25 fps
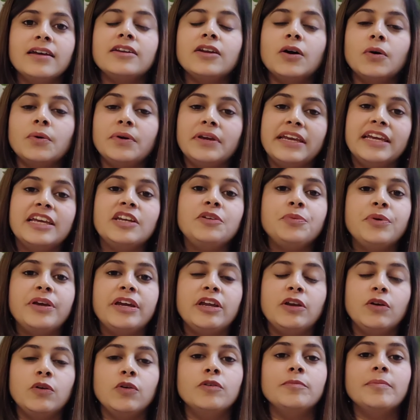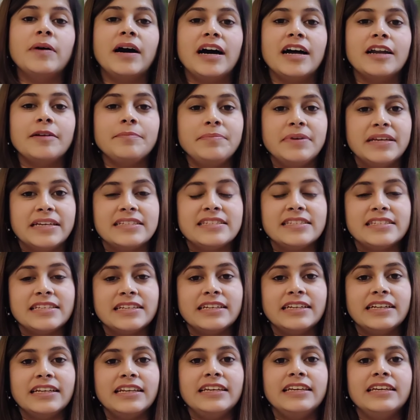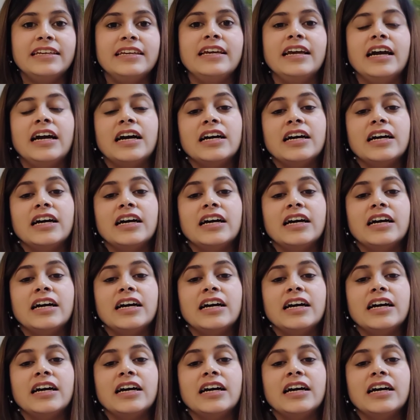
Now, Gateway Globe are basically